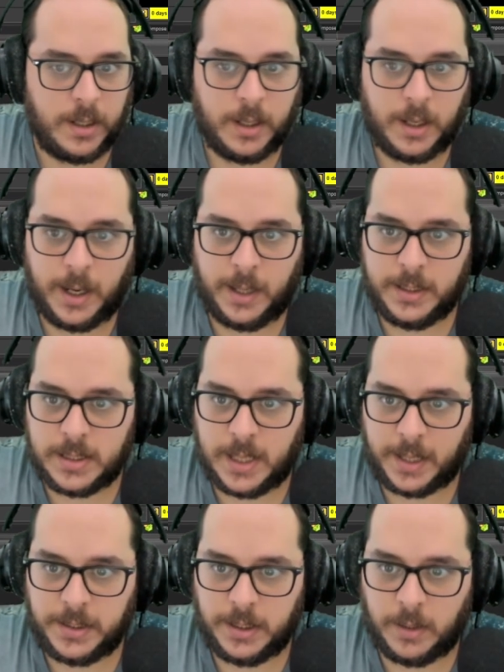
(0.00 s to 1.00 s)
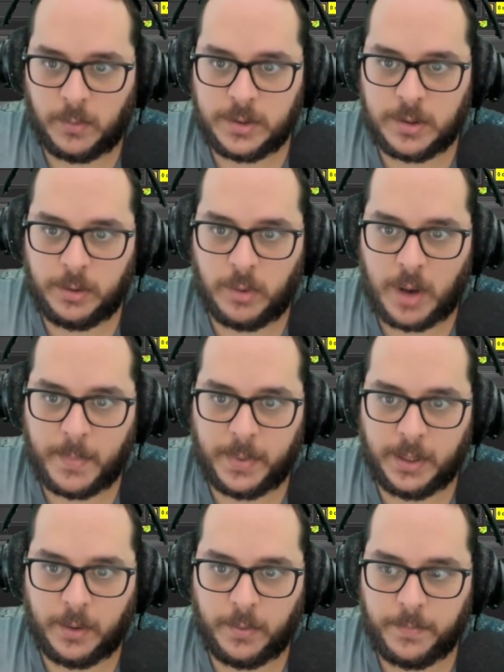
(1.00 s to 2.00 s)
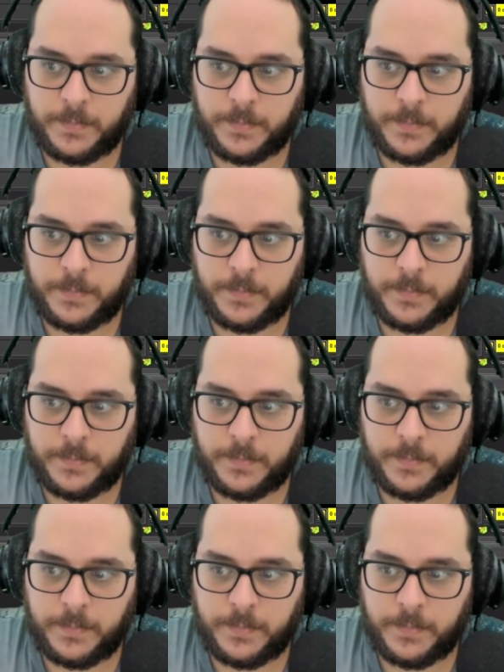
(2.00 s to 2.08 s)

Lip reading: and dyslexia. What's going to happen now?